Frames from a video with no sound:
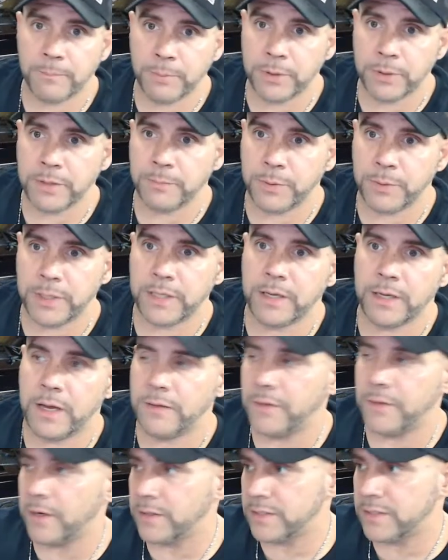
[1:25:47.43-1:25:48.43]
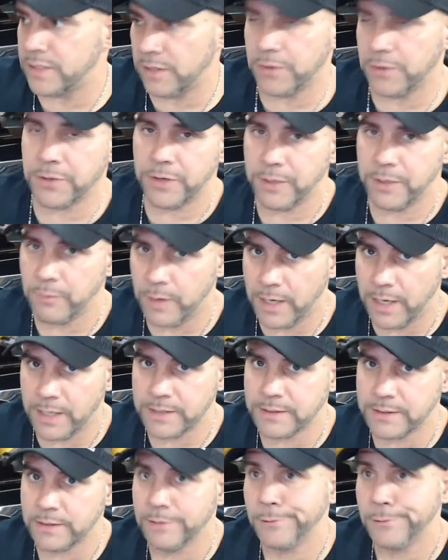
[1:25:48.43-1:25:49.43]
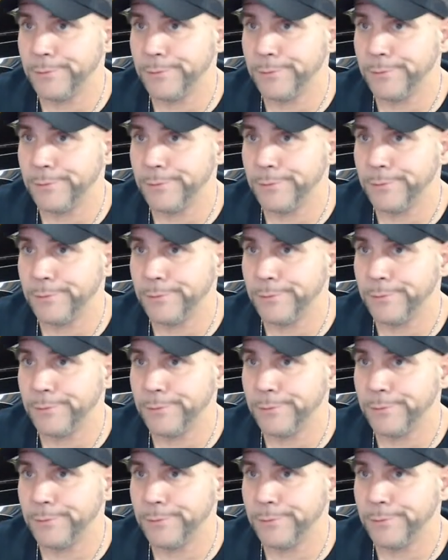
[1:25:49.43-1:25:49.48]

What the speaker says: putting on there cylinder head wise.